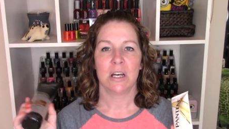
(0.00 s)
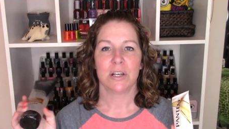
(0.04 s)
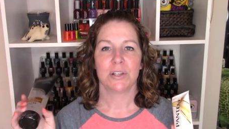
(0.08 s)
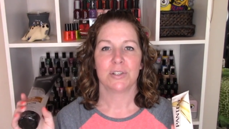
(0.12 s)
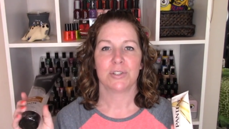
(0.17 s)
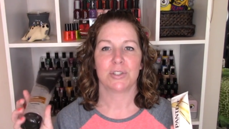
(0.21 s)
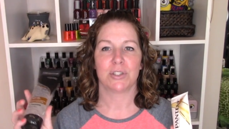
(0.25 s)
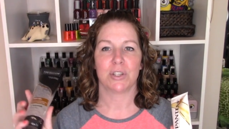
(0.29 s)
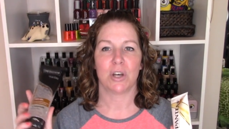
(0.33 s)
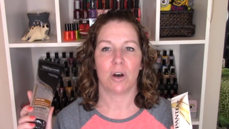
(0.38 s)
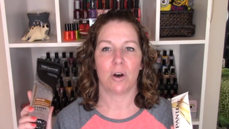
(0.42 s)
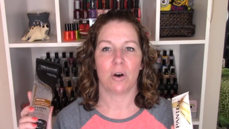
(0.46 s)

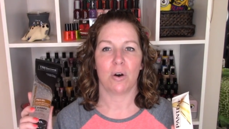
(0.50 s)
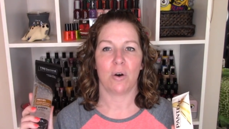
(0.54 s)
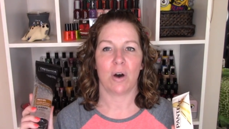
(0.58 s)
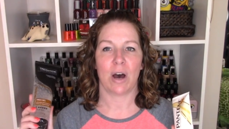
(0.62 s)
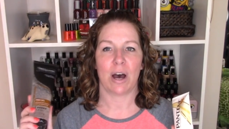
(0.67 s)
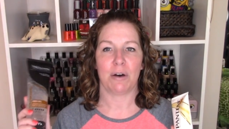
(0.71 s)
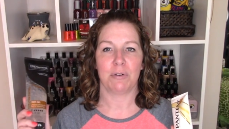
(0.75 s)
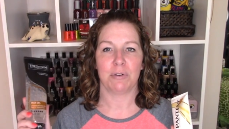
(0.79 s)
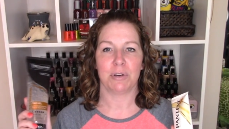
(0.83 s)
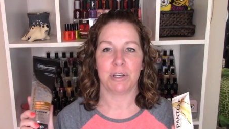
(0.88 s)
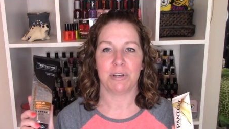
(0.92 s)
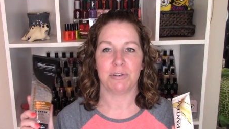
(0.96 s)
so
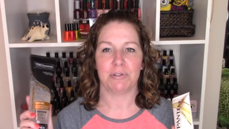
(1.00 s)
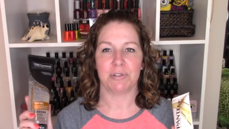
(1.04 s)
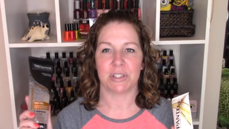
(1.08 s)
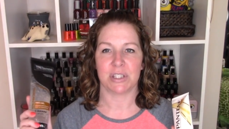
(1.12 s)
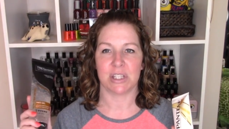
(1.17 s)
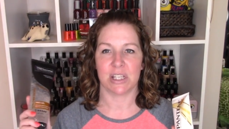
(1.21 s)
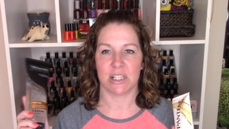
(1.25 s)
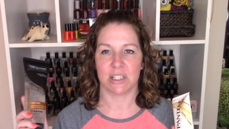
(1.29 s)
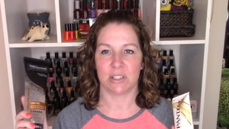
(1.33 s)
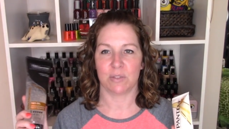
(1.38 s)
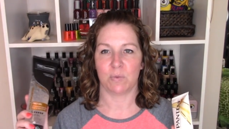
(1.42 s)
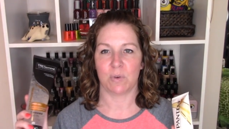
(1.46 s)
I will use
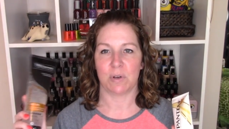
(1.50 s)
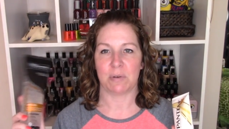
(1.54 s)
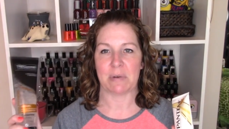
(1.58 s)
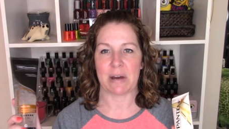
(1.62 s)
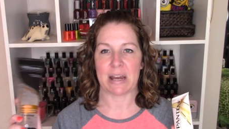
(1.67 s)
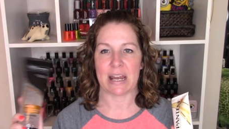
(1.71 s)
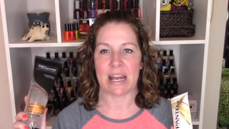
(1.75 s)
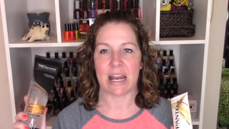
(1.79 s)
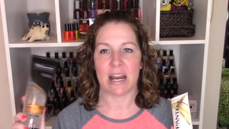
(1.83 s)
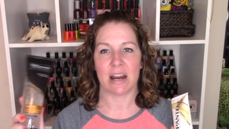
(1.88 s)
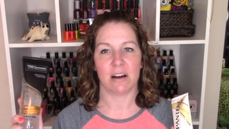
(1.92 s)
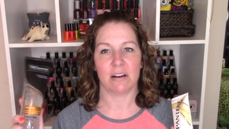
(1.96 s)
this when
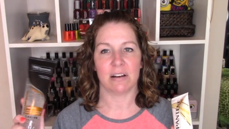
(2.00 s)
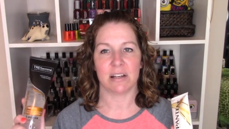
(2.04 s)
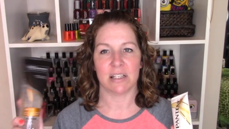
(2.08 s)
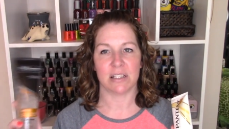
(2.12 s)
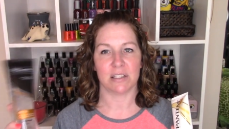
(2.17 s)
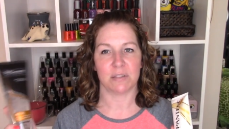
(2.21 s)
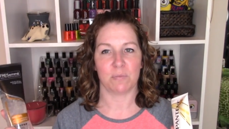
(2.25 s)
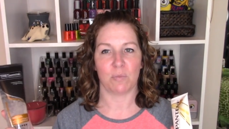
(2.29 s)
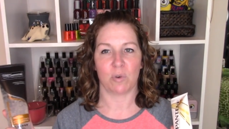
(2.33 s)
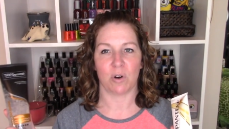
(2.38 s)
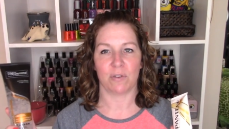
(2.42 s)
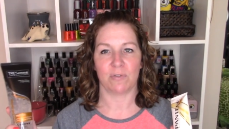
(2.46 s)
my hair
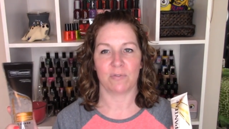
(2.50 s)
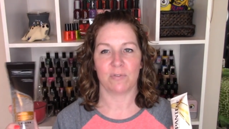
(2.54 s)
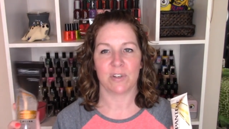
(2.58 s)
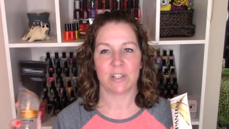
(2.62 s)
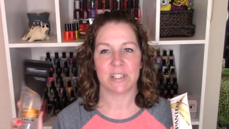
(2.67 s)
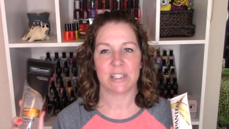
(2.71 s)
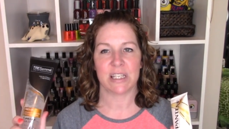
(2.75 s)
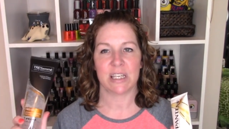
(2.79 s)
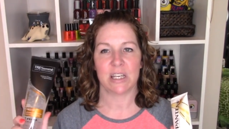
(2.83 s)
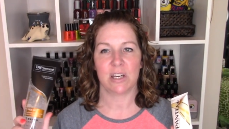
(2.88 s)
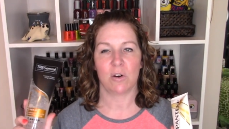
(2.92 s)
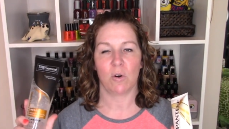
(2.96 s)
is more
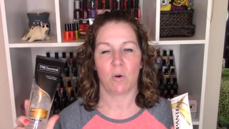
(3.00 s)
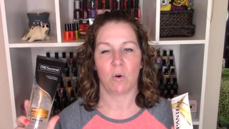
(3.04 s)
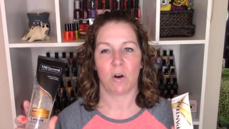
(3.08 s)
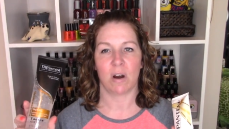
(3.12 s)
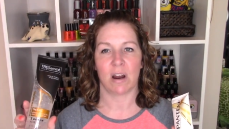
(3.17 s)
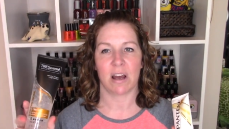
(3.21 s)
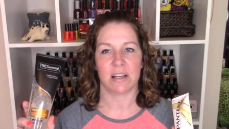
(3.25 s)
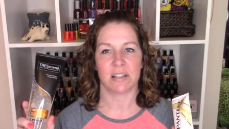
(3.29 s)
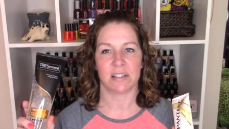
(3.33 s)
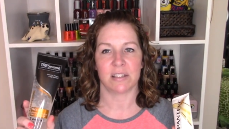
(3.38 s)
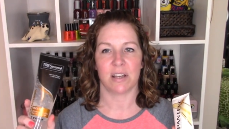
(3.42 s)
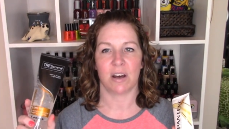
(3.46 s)
frizzy or
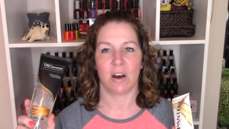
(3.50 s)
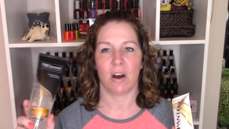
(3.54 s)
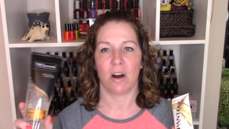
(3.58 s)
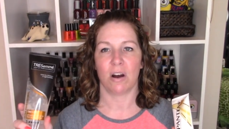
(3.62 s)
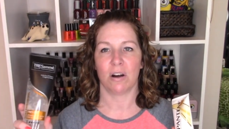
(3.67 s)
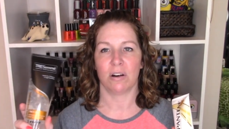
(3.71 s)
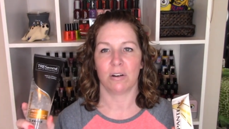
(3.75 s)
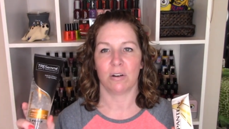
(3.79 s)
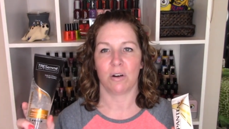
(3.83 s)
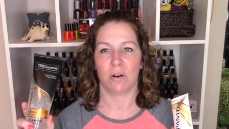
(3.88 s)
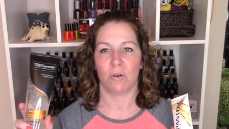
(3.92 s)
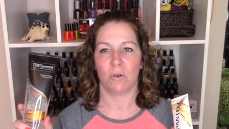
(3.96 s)
as a
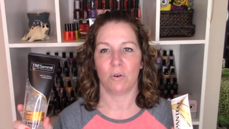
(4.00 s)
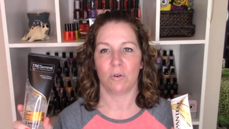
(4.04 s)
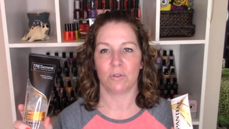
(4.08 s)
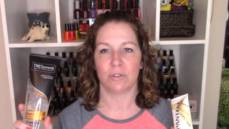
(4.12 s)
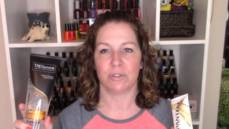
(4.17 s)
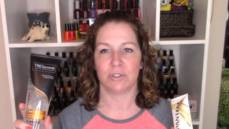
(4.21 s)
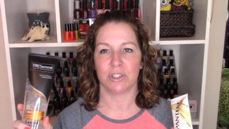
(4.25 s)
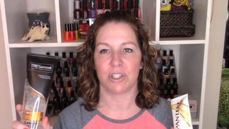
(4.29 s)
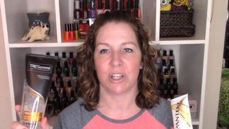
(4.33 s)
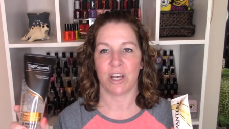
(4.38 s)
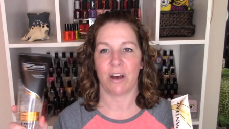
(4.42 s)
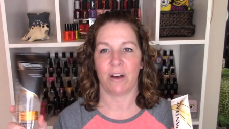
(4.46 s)
harder
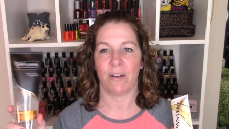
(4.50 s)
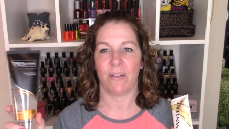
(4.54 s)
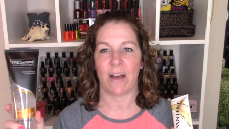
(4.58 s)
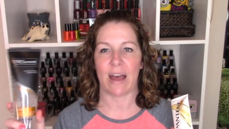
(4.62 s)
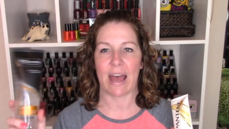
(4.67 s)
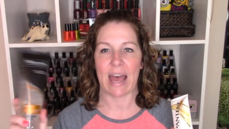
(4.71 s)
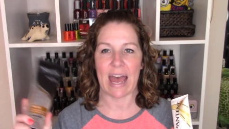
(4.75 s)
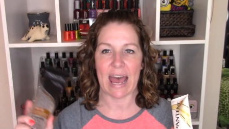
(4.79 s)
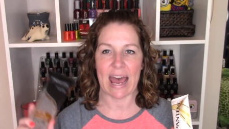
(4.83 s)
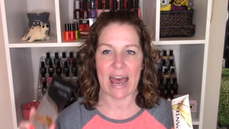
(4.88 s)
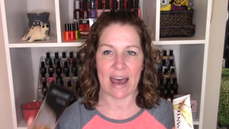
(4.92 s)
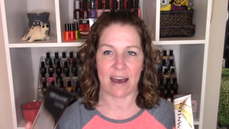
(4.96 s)
hold gel
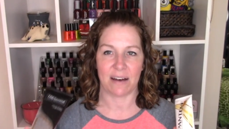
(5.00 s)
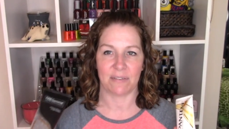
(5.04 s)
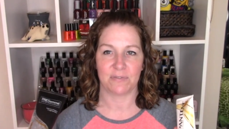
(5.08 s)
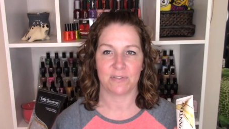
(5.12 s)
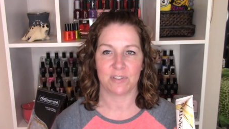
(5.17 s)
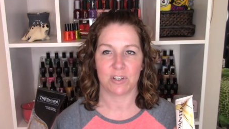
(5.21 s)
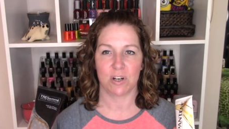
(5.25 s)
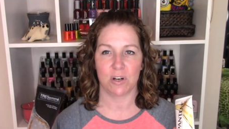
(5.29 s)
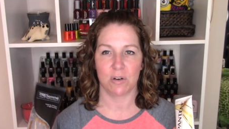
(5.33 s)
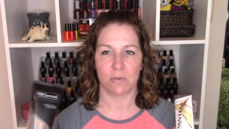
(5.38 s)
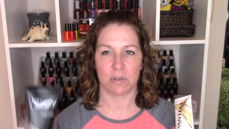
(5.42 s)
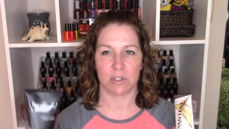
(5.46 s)

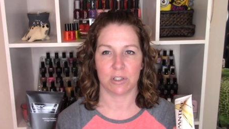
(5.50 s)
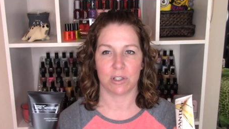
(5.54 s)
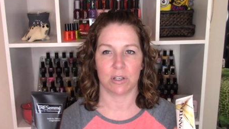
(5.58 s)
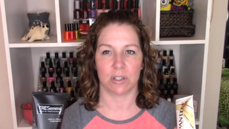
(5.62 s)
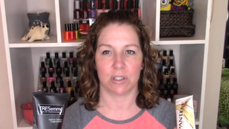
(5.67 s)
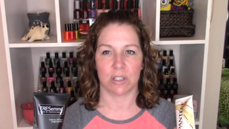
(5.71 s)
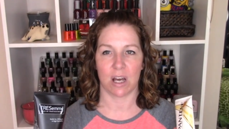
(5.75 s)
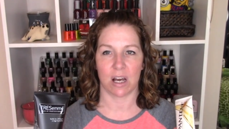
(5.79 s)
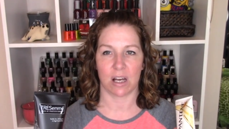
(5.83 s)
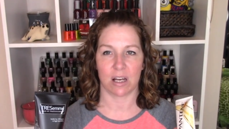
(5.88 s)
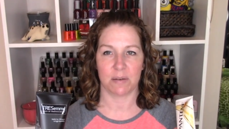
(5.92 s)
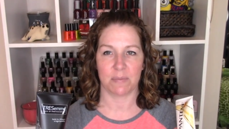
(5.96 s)
after, which I'll
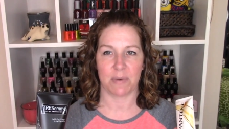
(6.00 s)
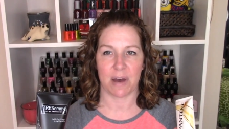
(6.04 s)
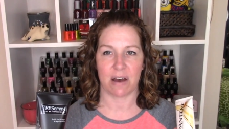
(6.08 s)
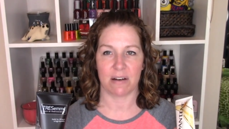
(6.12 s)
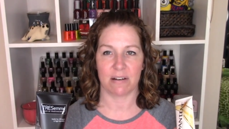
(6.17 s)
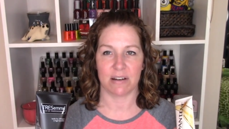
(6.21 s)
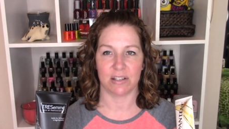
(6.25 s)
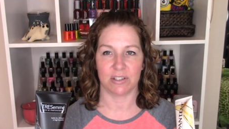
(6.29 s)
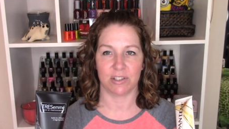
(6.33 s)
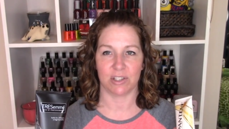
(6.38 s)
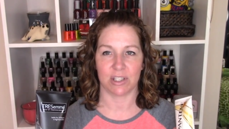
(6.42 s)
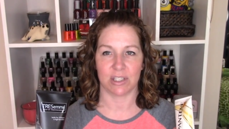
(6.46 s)
talk
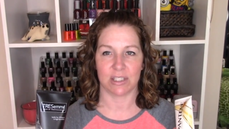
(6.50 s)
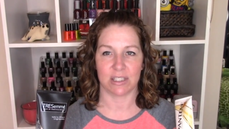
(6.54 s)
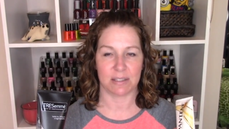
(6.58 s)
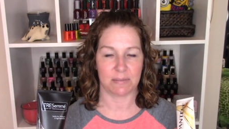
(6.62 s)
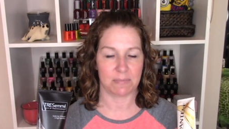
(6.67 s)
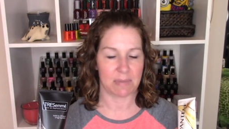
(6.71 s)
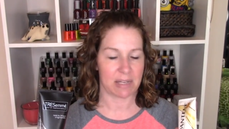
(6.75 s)
about in just a